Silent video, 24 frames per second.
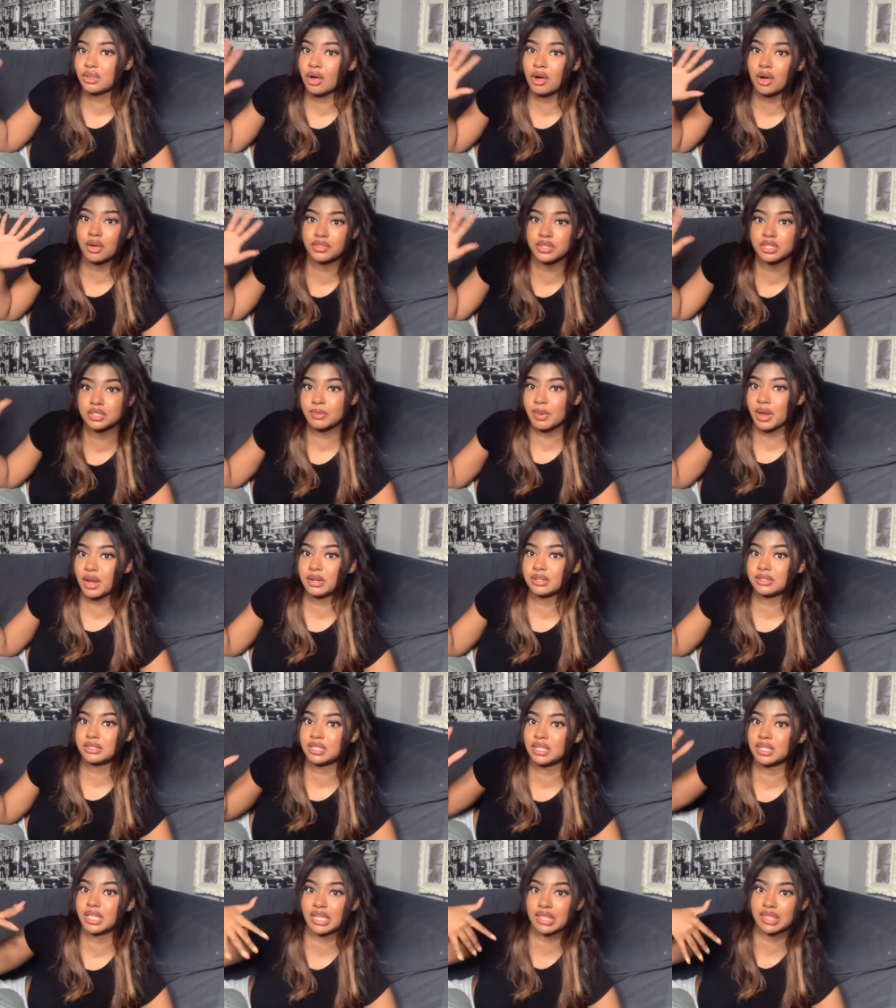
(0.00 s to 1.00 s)
all these parents
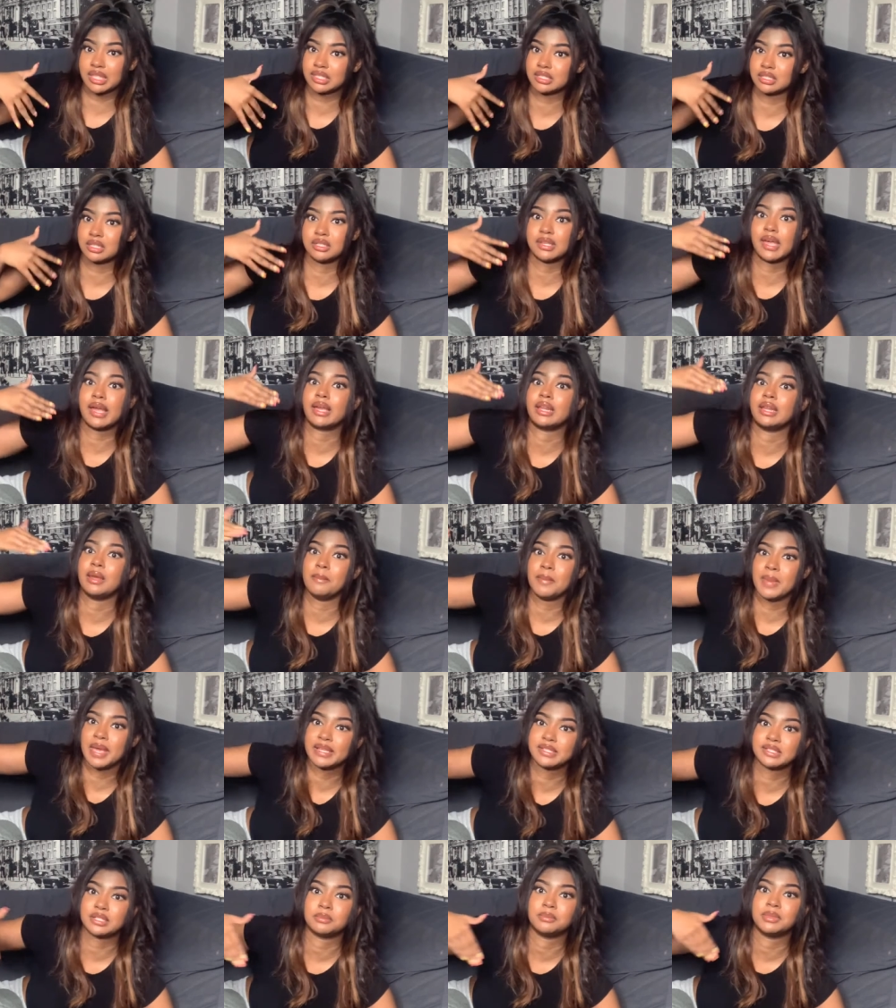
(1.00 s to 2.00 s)
that like this is like an
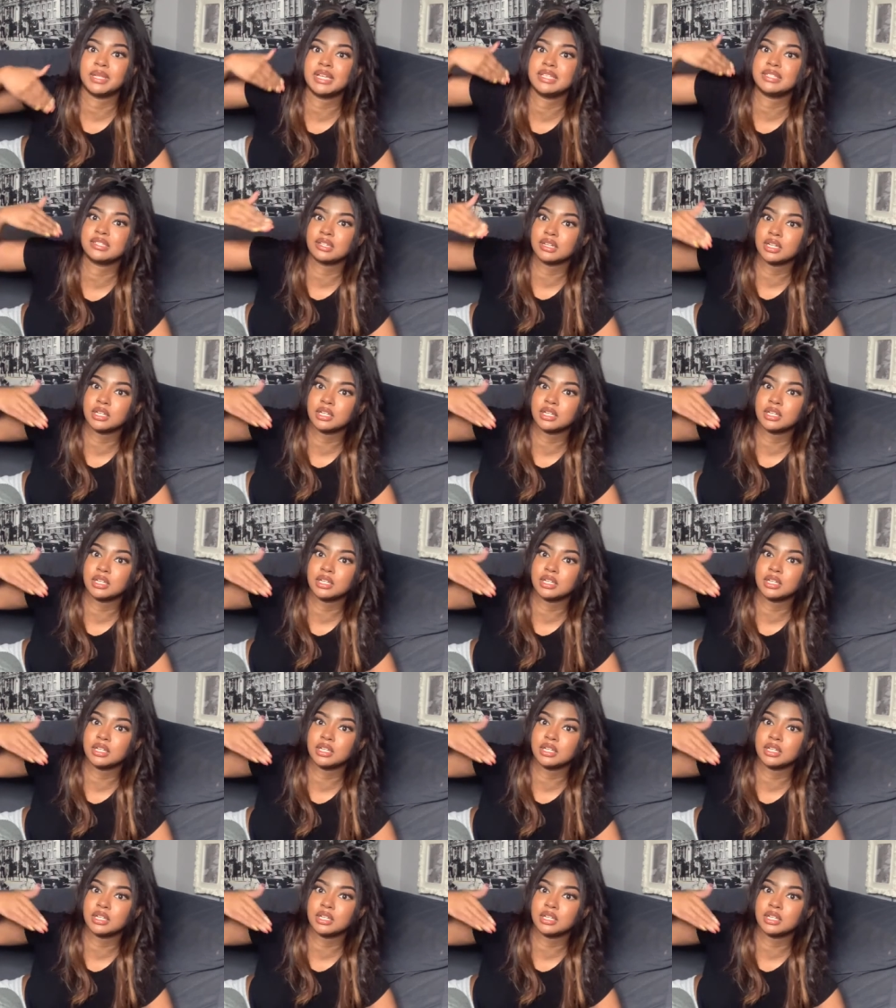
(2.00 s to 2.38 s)
amazing place,